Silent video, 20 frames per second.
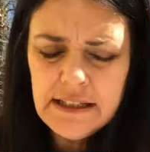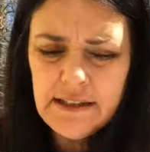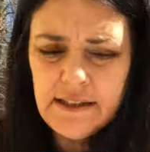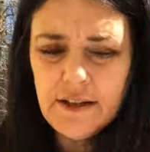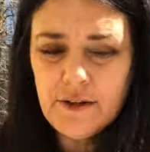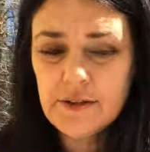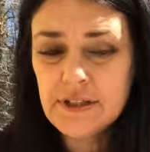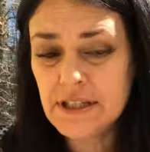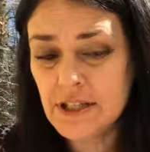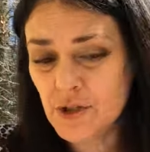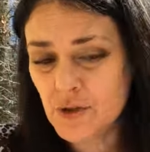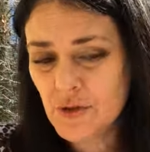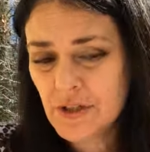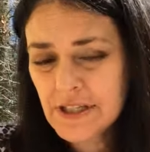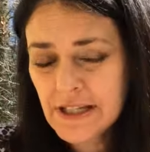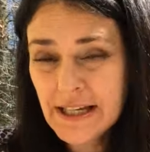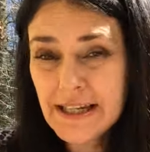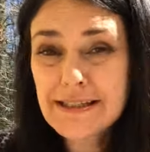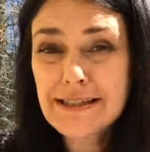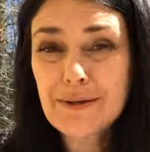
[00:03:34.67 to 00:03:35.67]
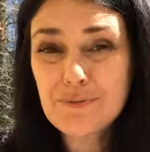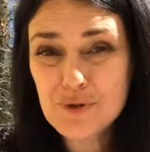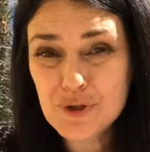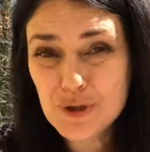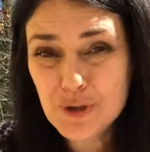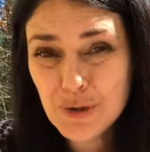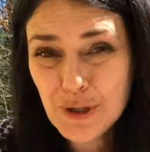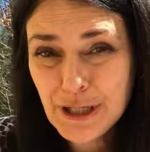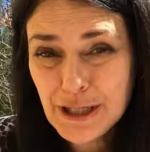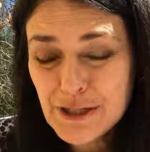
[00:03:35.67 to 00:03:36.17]
Now, it's interesting, as I'm
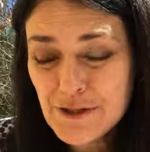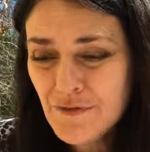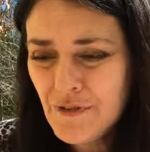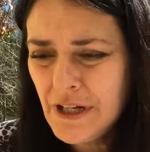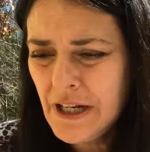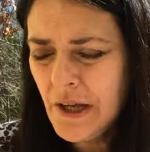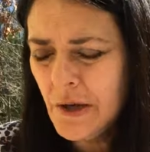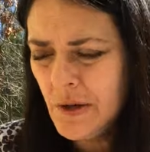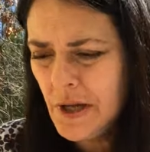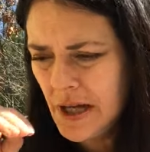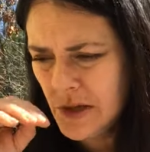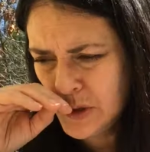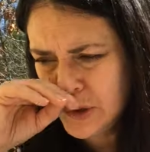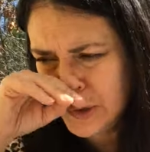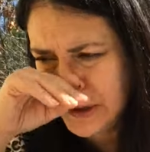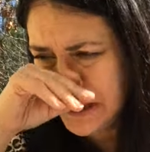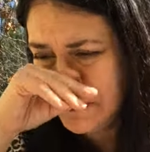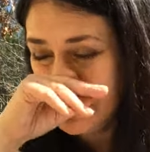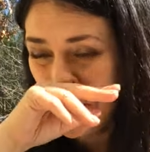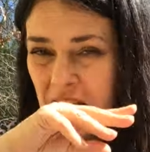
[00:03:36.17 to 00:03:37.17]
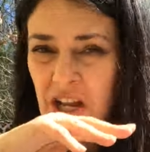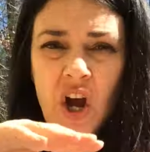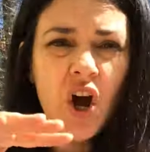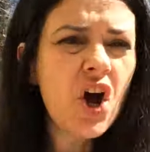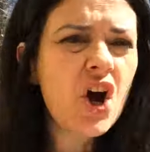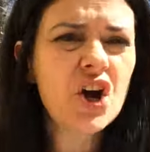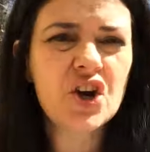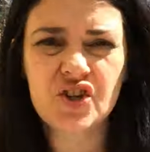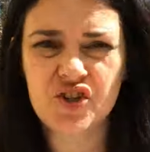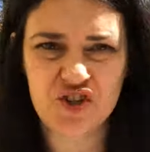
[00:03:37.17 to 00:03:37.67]
shooting this video yesterday, my
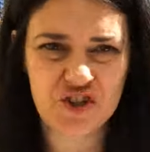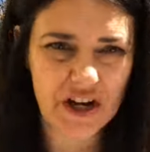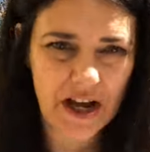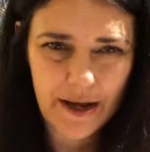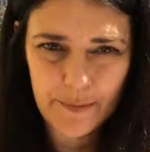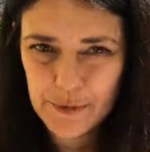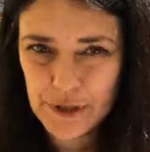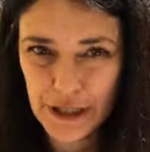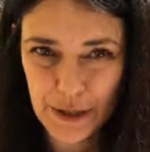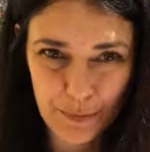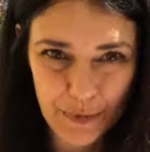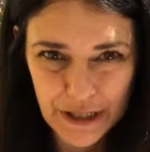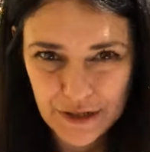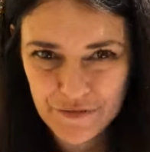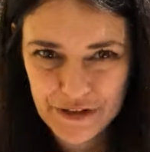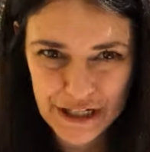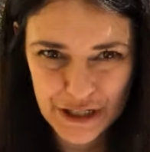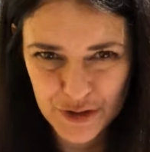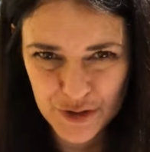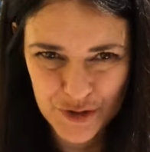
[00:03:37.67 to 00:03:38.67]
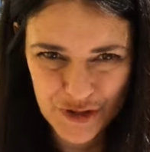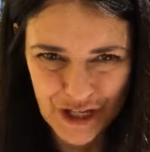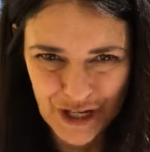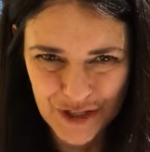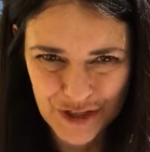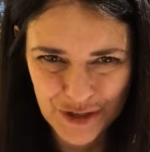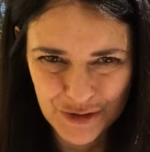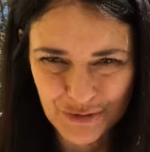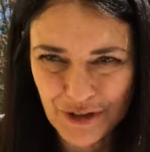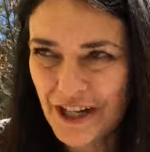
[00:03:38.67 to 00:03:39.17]
car stopped in the middle of an
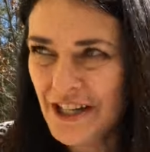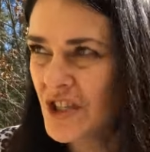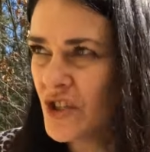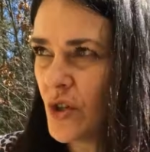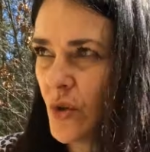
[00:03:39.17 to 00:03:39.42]
intersection, right?